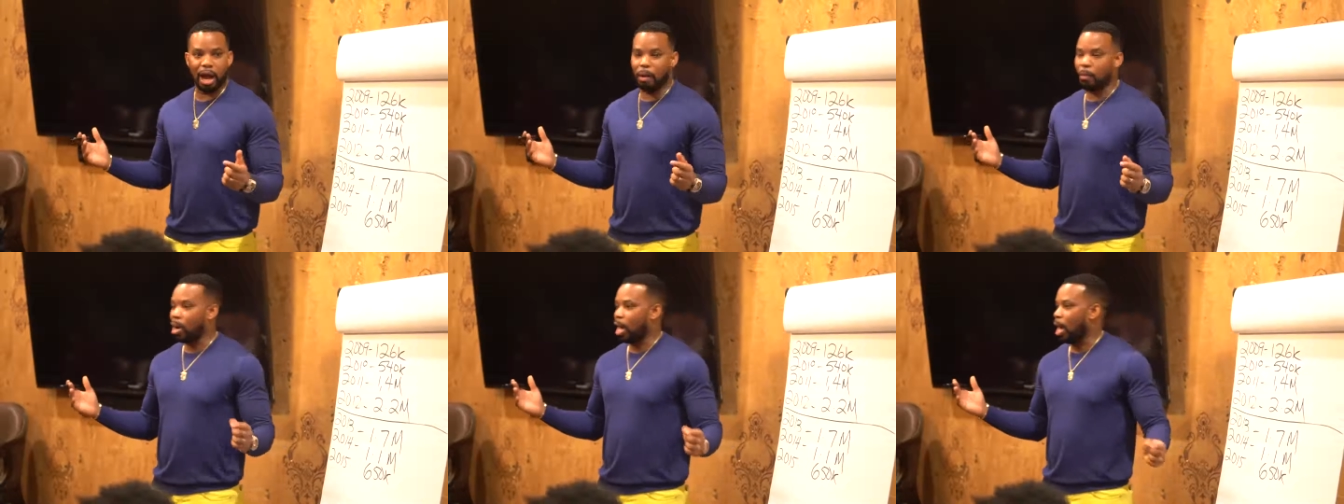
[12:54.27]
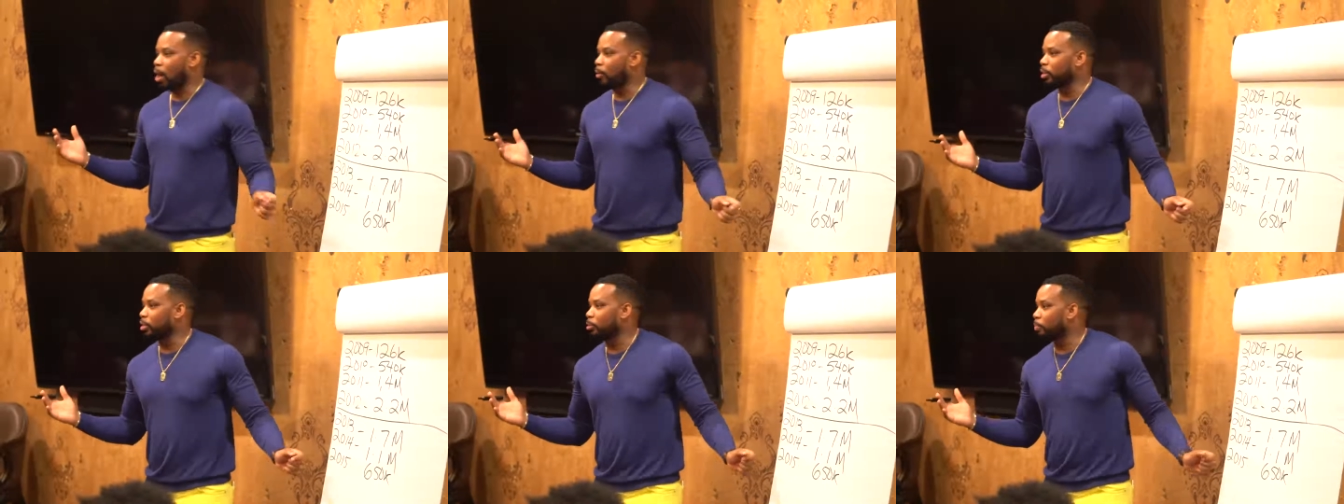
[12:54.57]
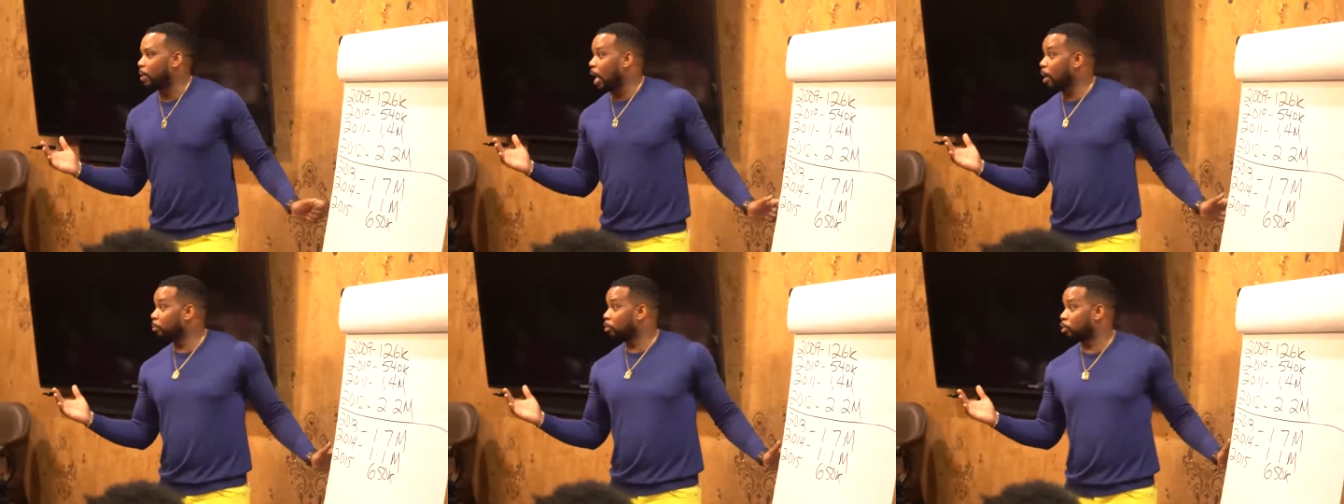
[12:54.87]
I went to
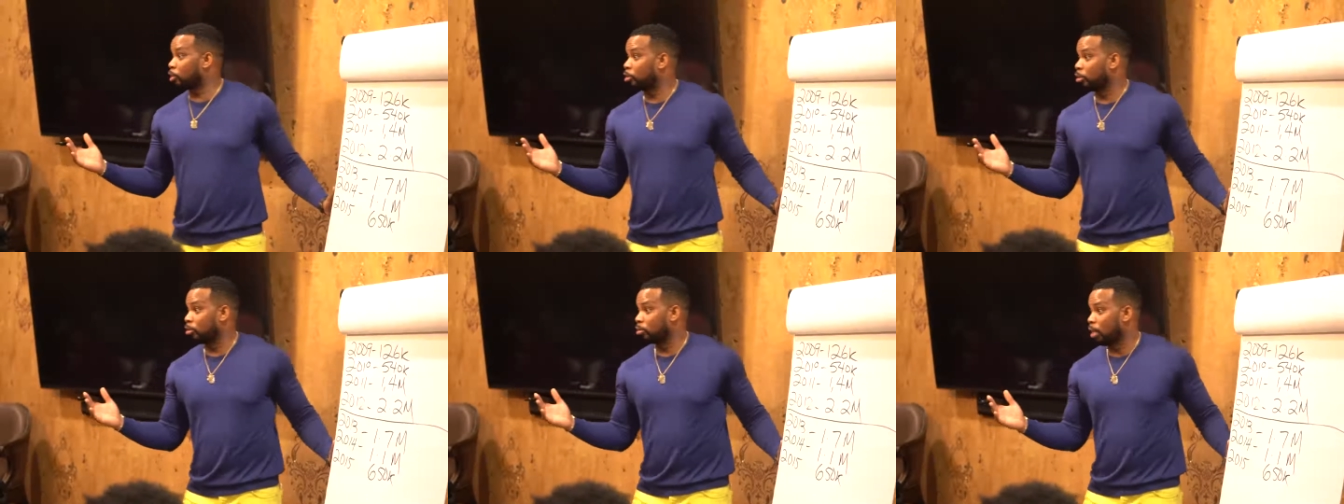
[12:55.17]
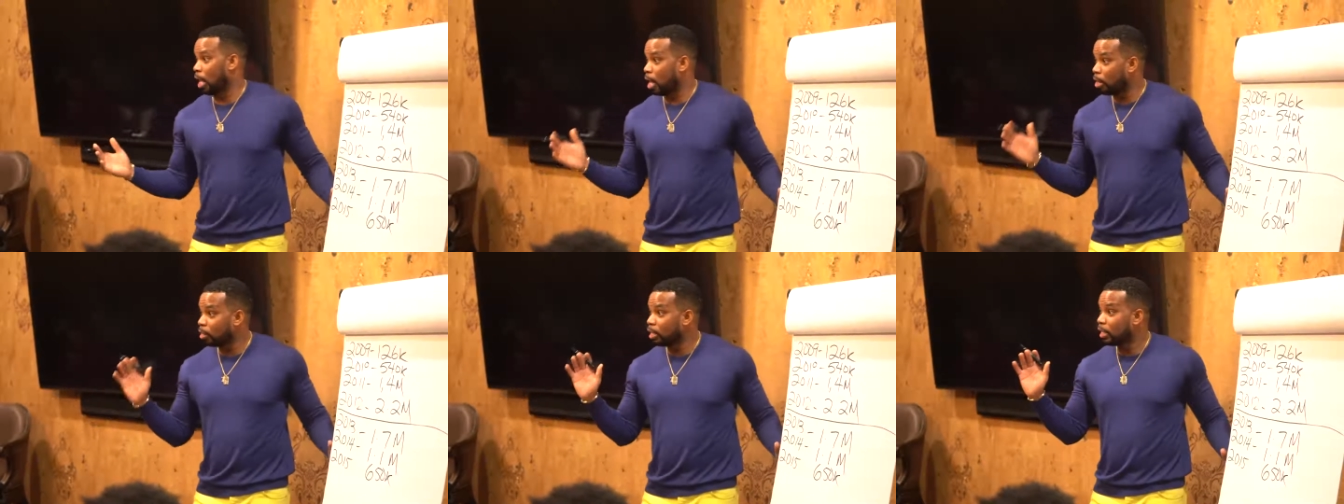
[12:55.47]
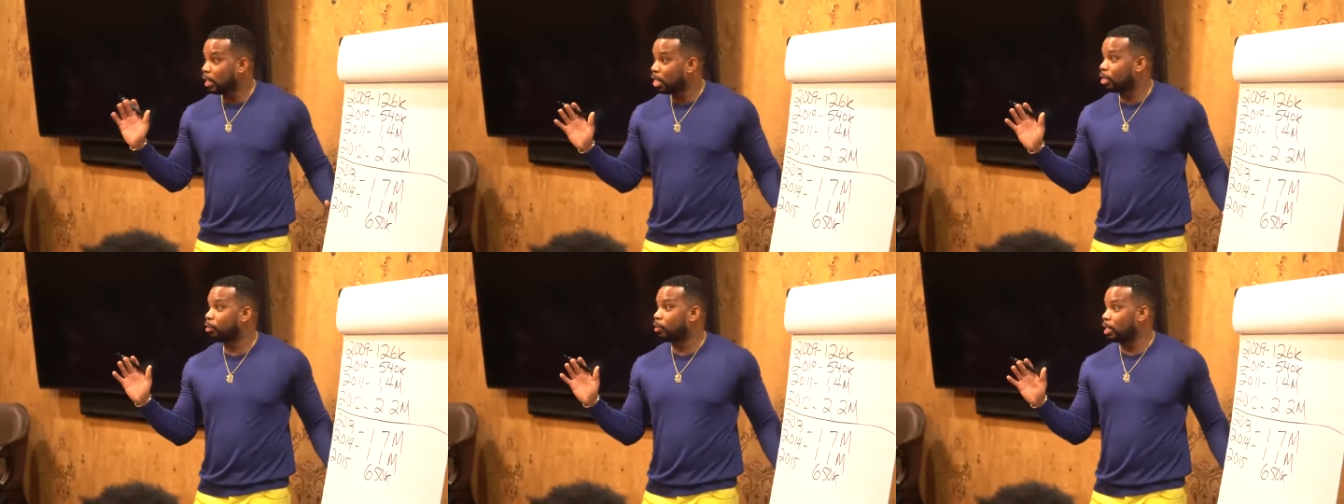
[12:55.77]
Bible school. I
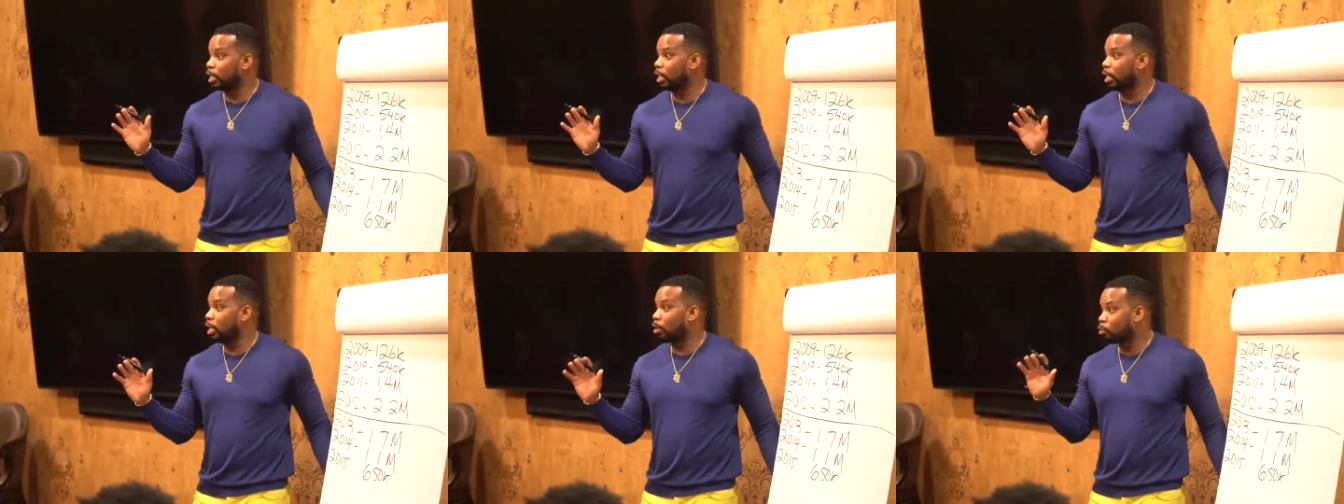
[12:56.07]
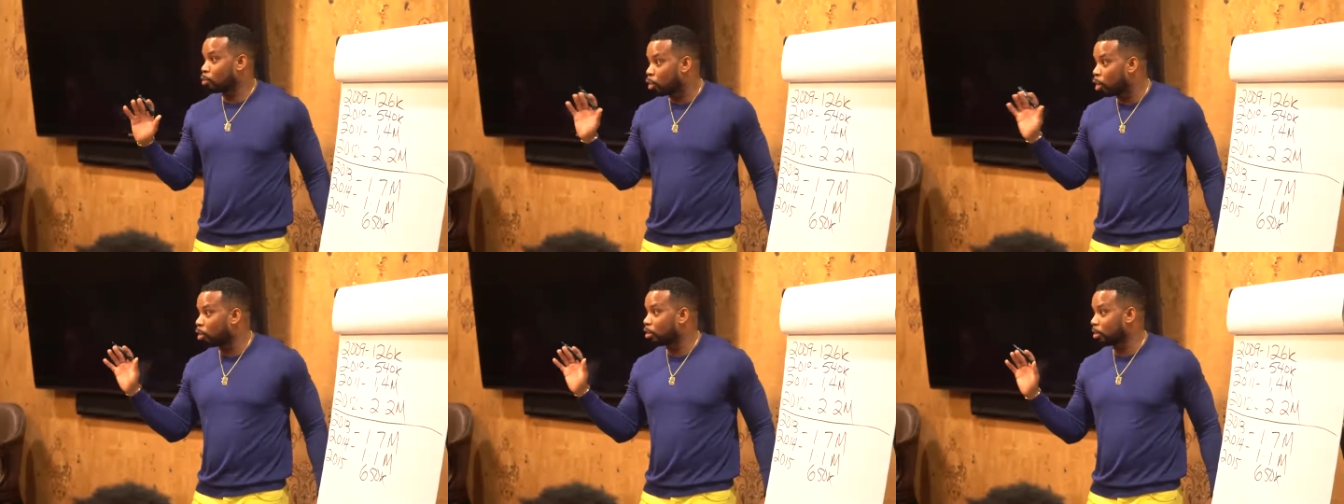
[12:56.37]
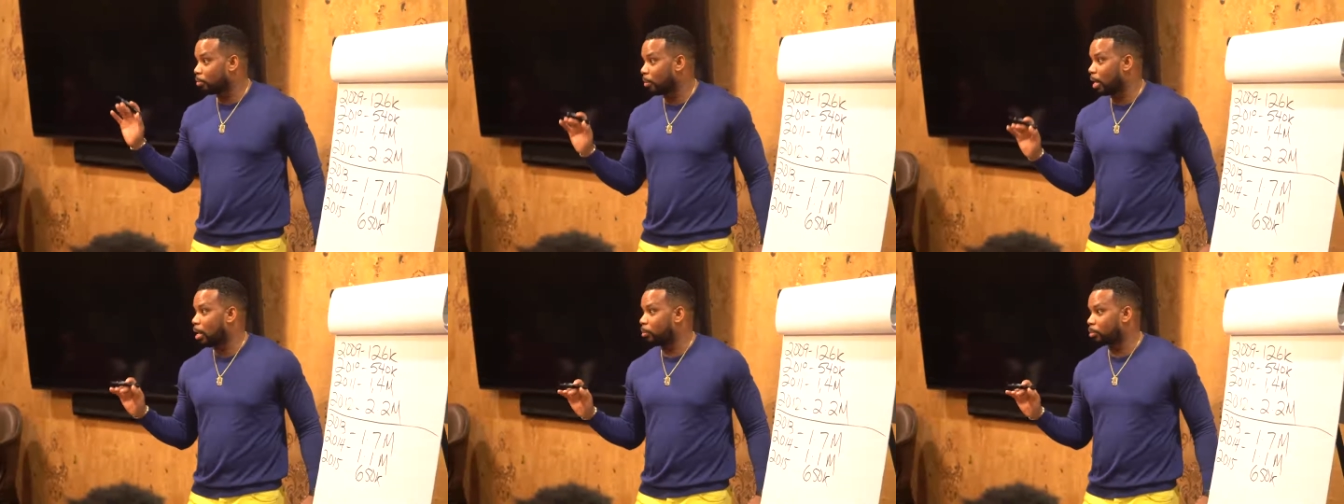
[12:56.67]
literally
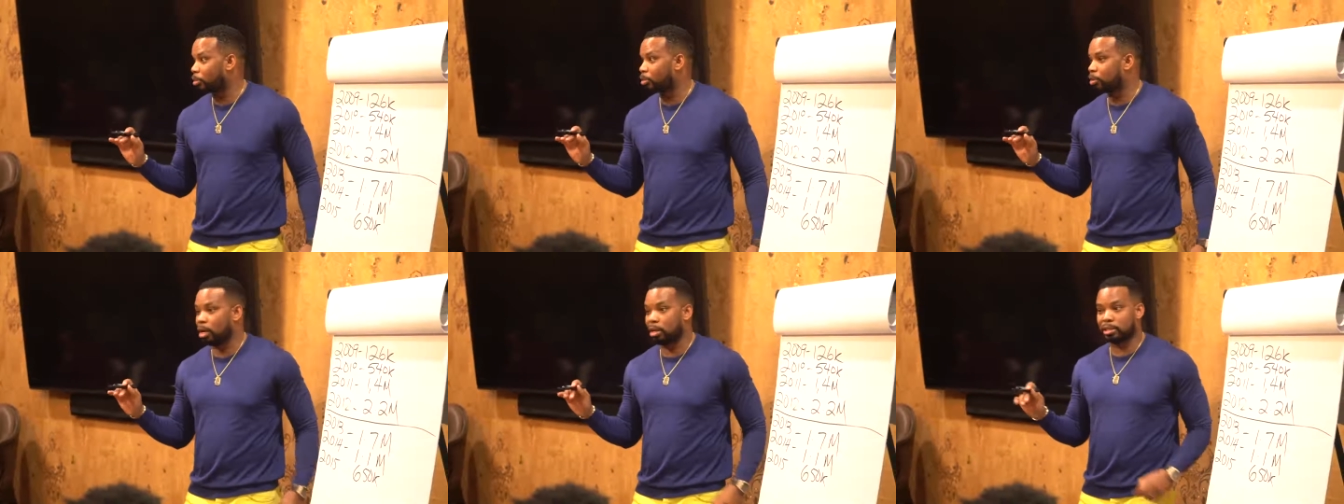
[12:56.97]
enrolled in Bible school.